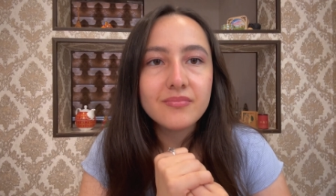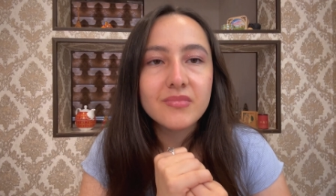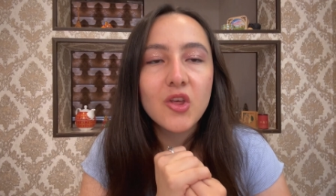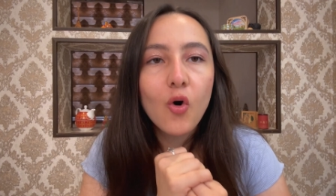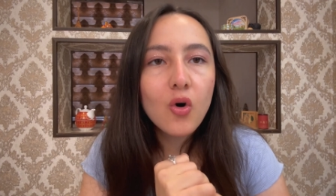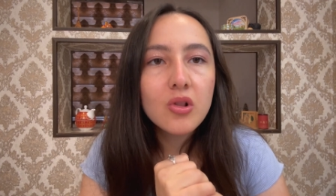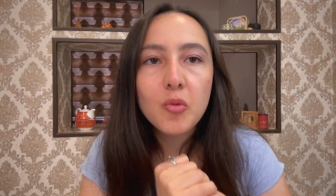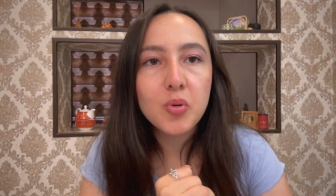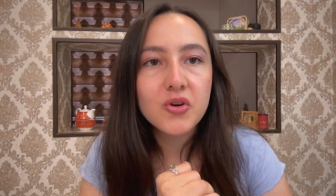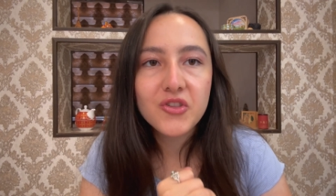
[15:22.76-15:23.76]
the only
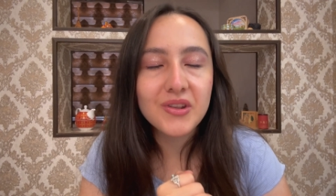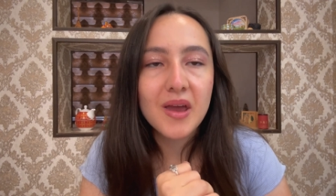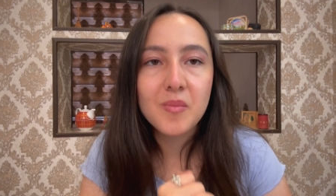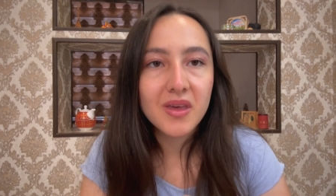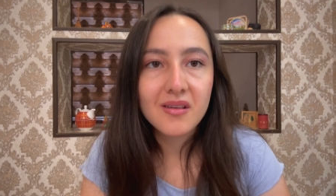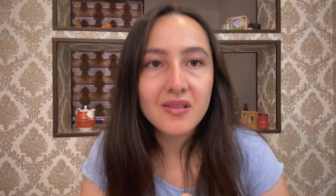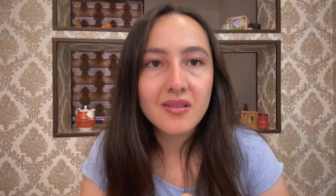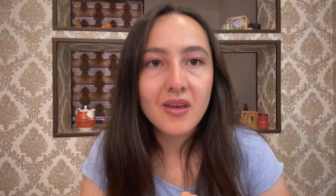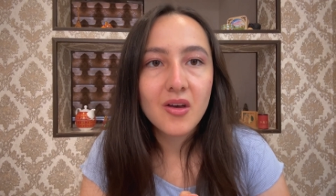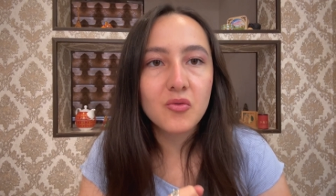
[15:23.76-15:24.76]
person I missed
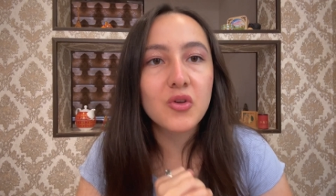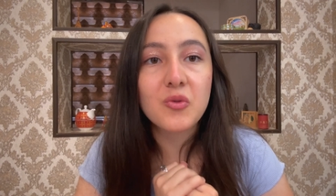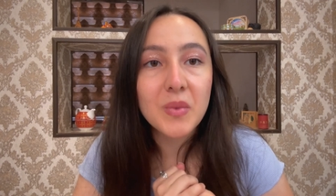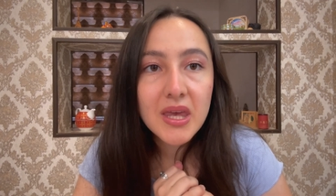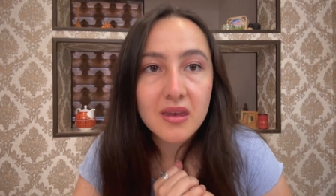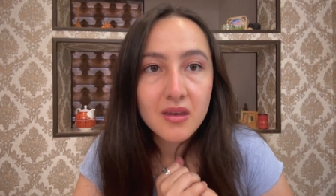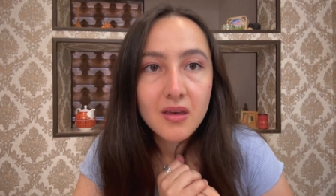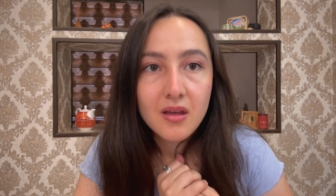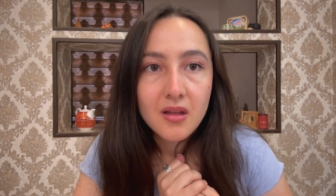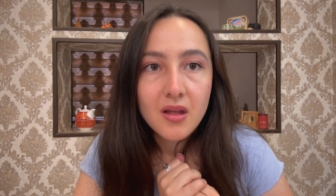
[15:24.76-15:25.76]
was me.
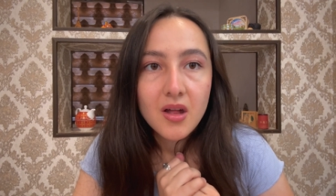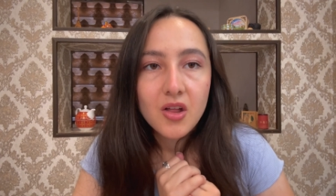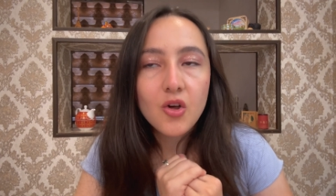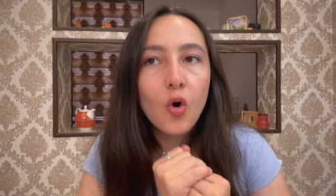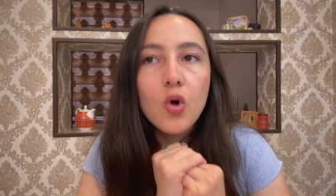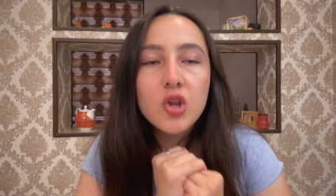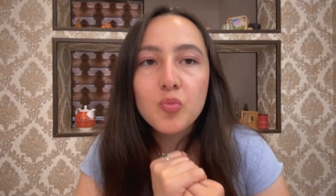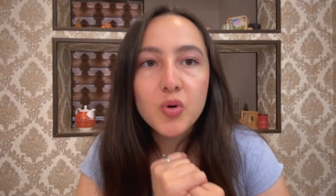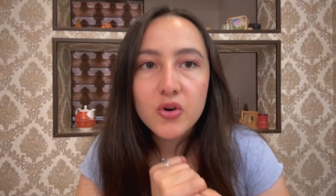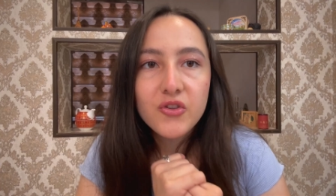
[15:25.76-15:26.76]
The only
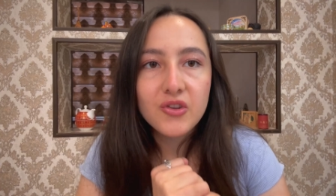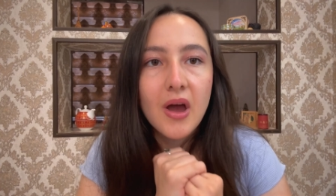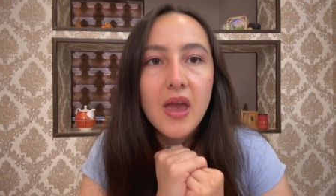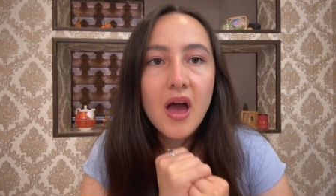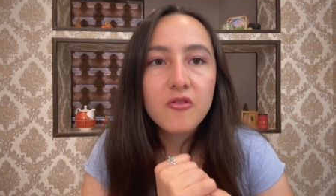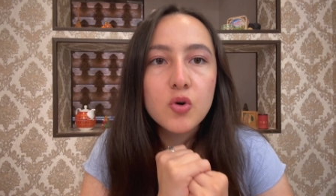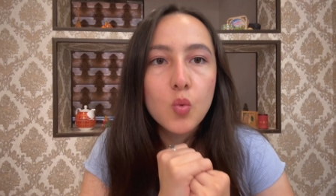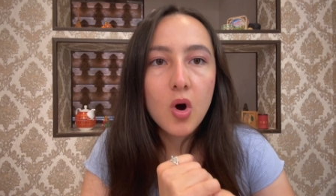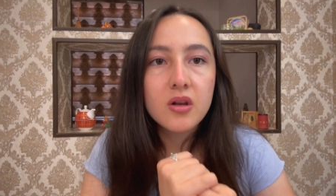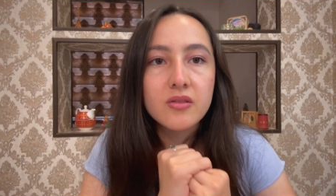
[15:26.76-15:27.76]
person I ever
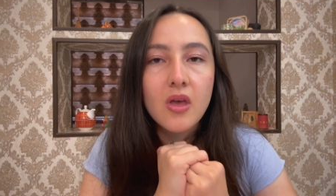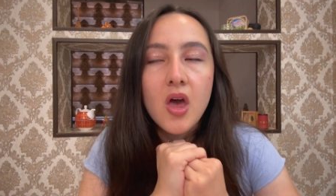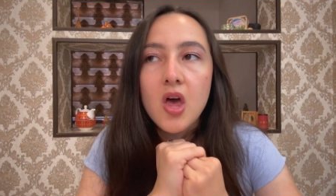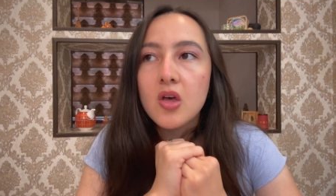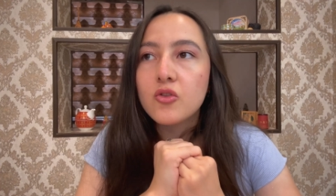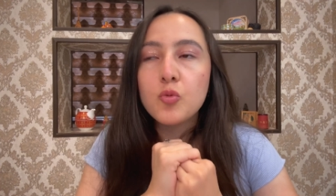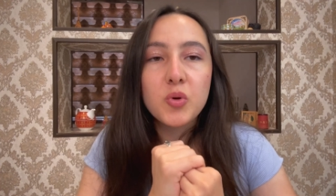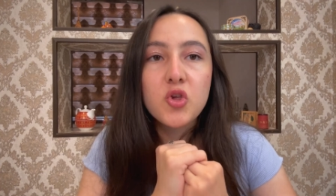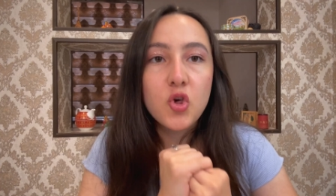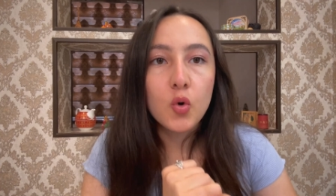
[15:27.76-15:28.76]
wanted to be
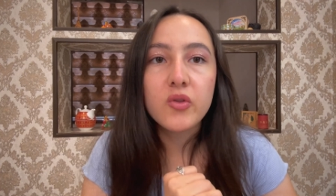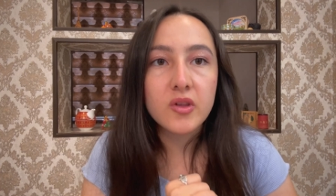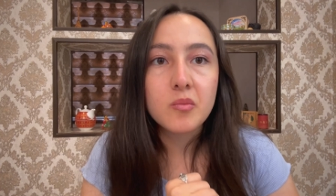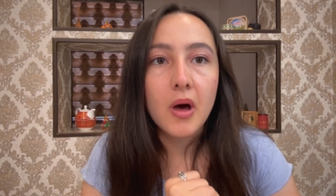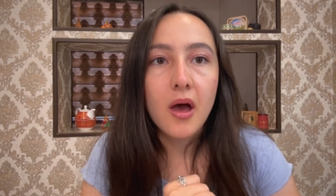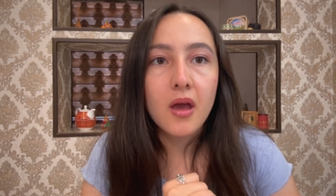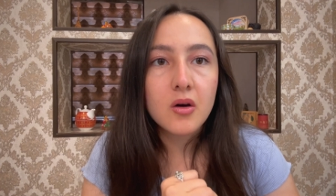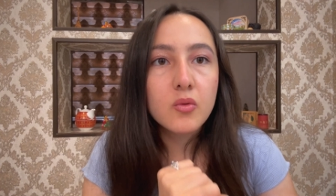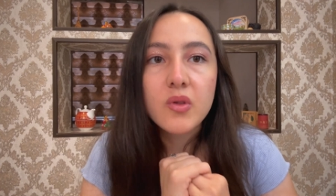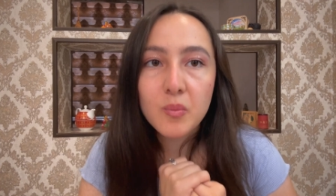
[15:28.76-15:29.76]
chosen by
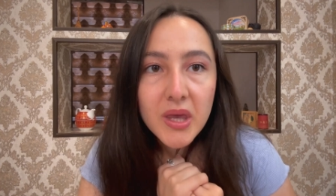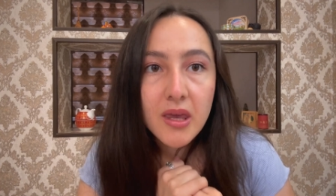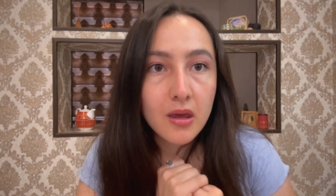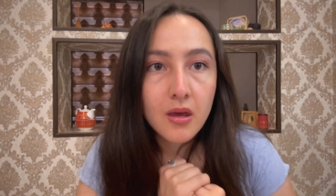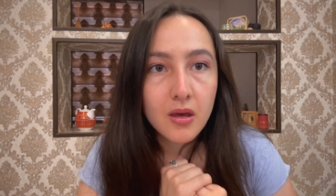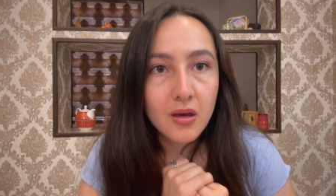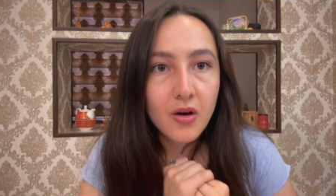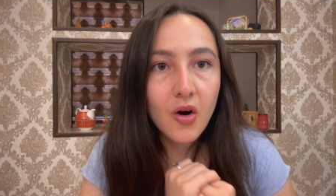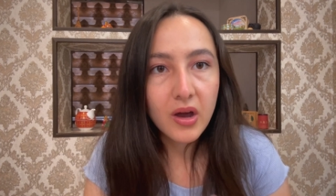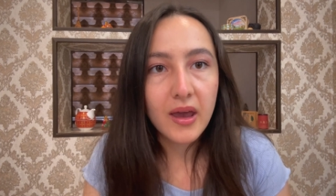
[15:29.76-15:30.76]
was me.
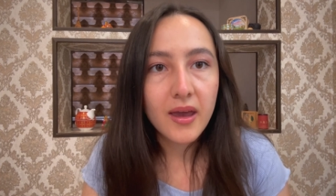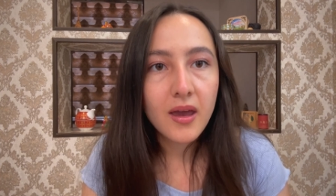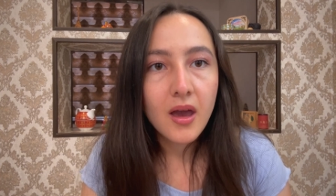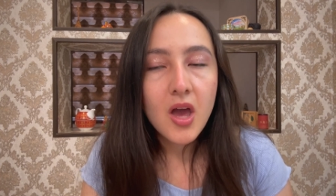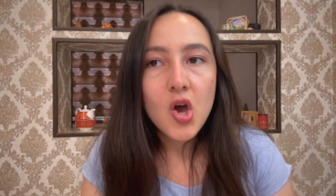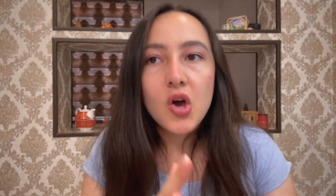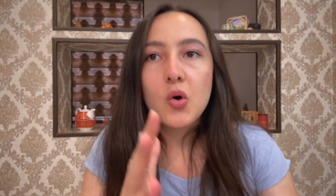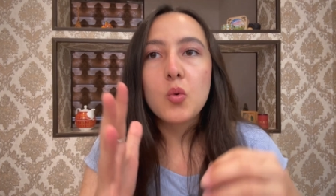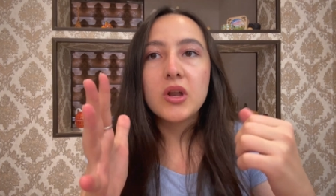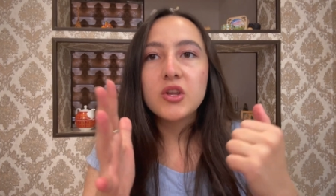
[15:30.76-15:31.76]
Okay?
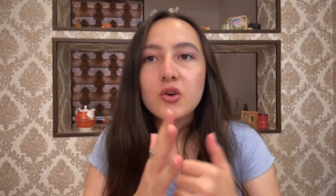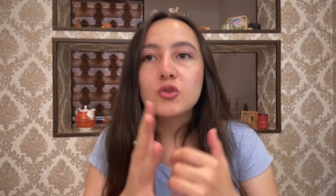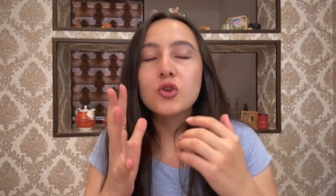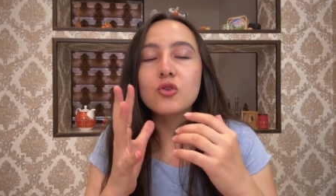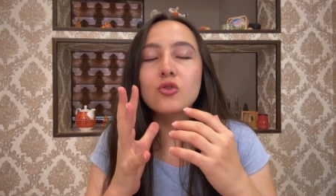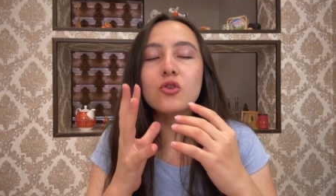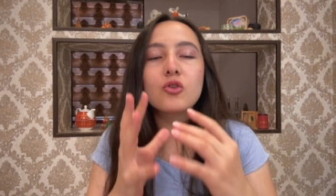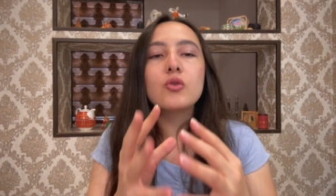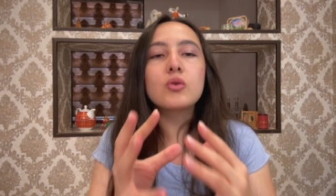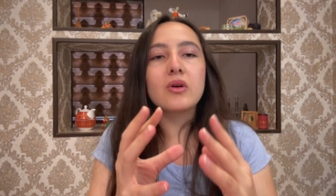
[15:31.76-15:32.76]
When you
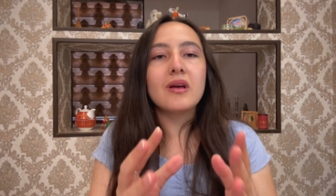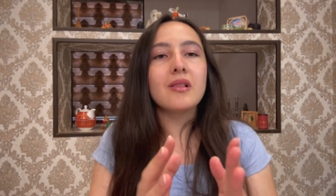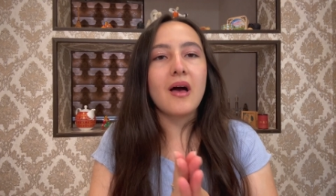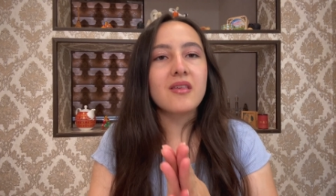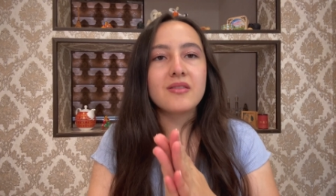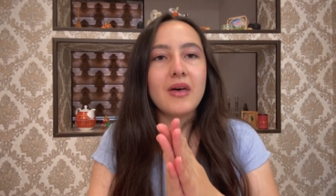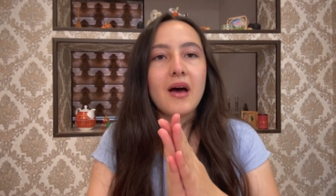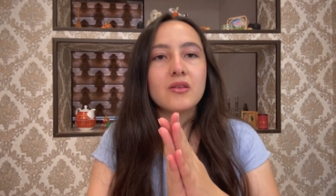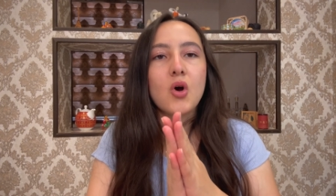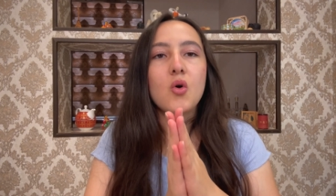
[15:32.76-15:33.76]
too realize
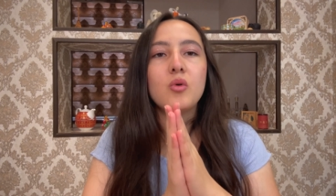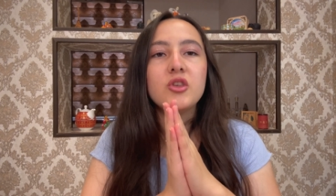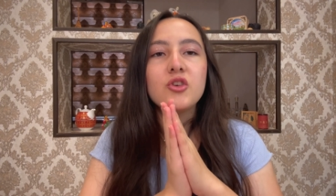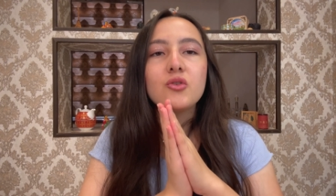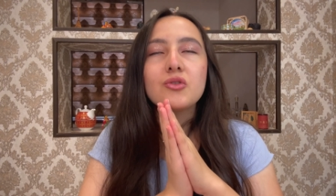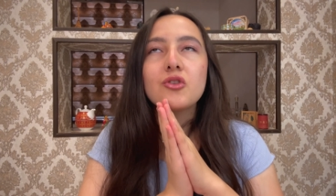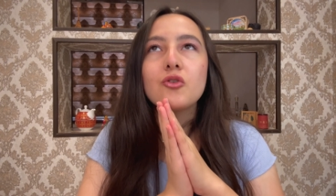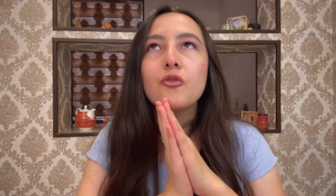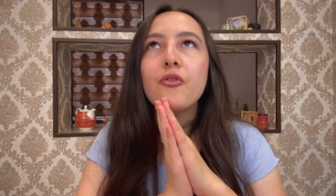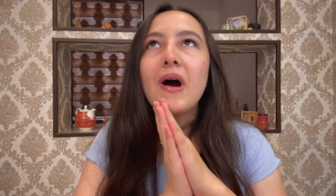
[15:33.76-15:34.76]
that, when you
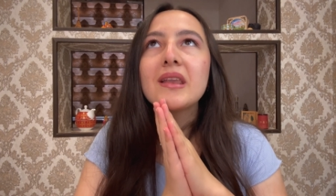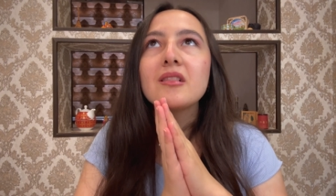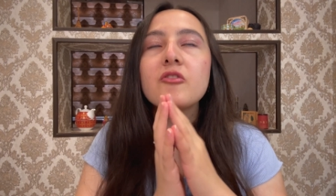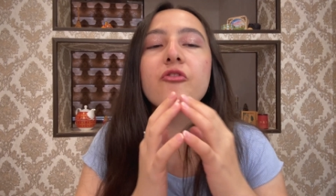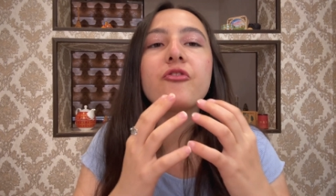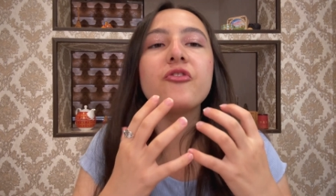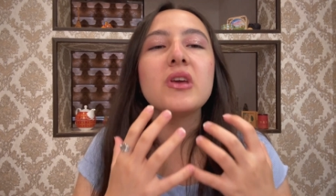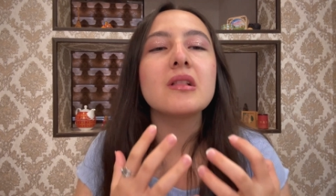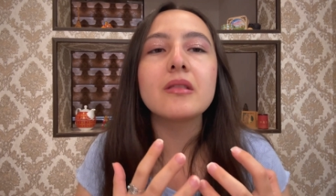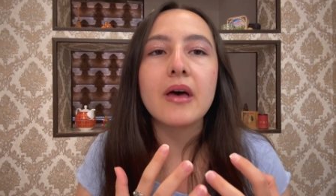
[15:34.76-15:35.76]
too finally
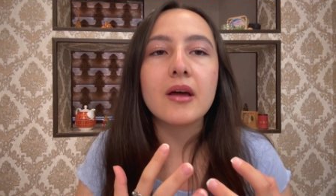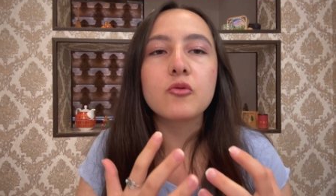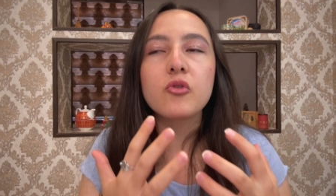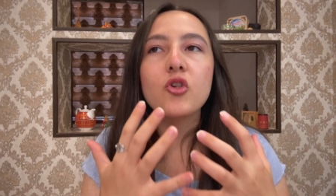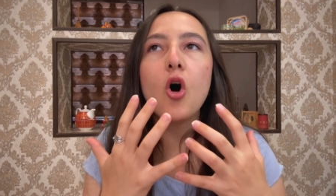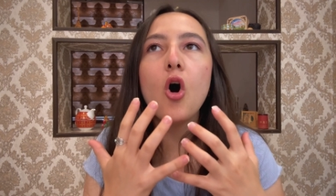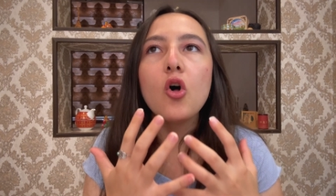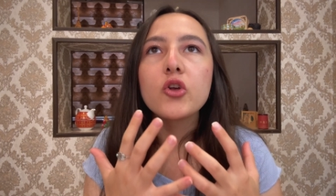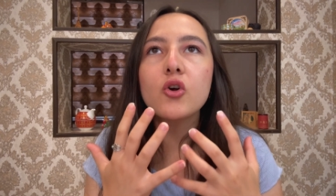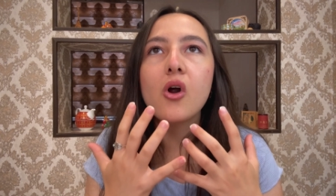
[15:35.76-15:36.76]
feel that with all
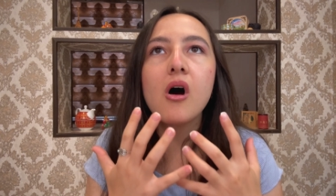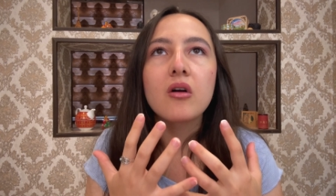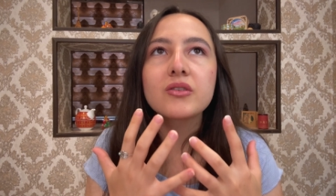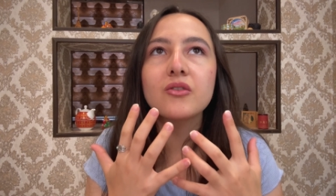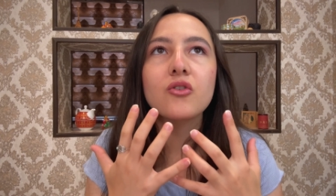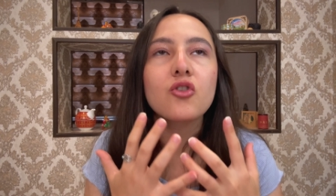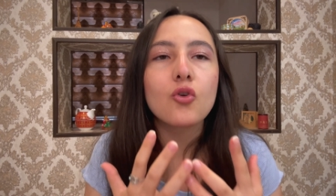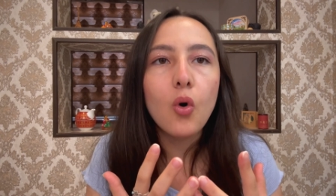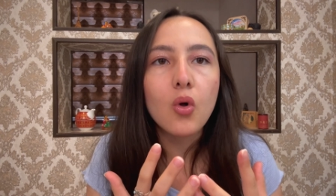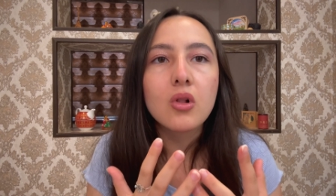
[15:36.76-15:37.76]
your heart and
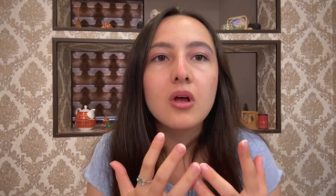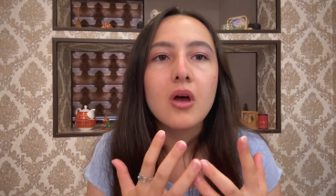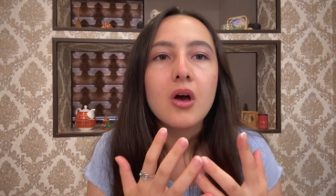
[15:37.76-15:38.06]
soul,